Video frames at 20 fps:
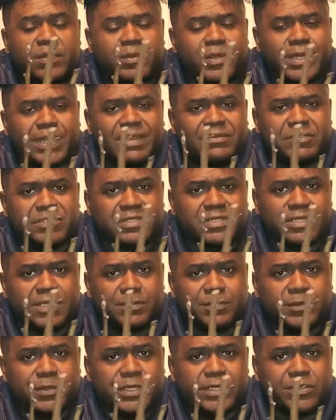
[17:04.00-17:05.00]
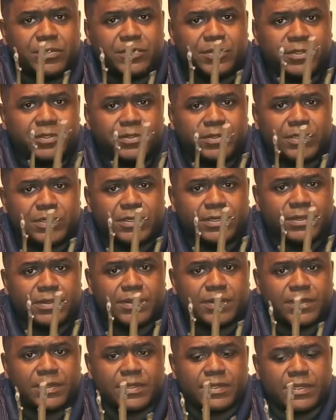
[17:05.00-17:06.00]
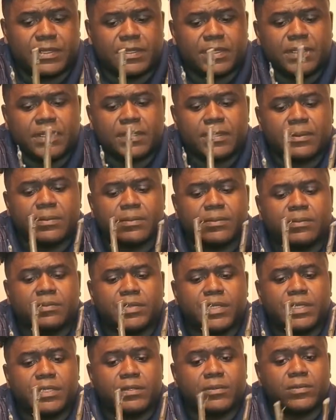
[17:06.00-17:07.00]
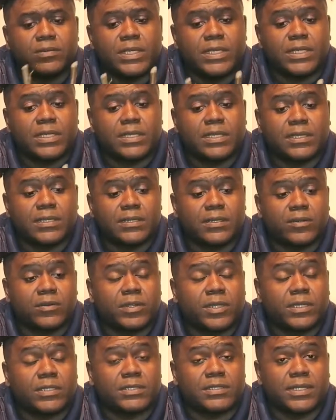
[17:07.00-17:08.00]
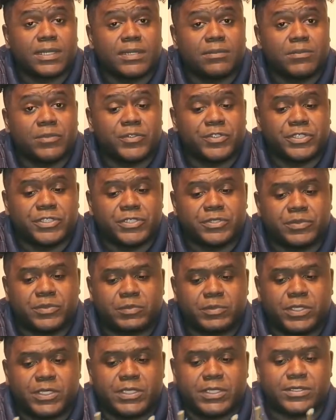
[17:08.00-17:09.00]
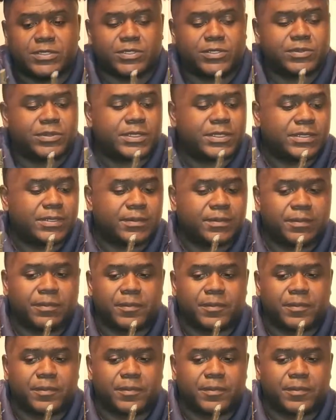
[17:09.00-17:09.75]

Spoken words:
and we'd have to separate the roots. But we can cross that bridge when we get to it.